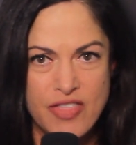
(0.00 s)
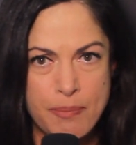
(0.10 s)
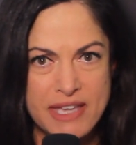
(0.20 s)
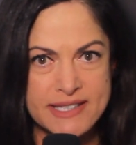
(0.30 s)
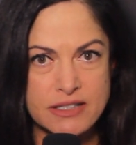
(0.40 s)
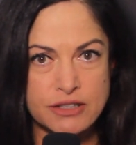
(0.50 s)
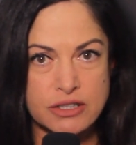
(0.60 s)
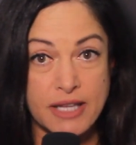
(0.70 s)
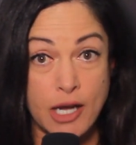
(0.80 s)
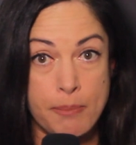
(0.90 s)
that basically
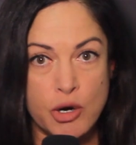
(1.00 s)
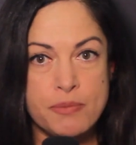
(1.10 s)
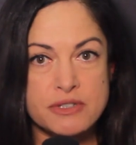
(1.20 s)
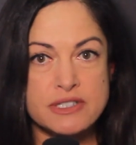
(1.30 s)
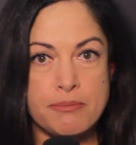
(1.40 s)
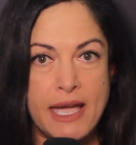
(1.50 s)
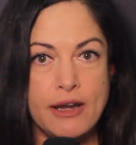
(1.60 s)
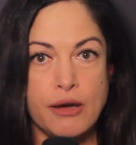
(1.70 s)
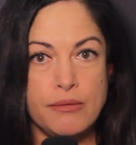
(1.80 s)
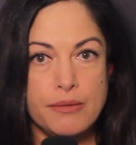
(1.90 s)
looked like a purple
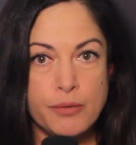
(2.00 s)
tomato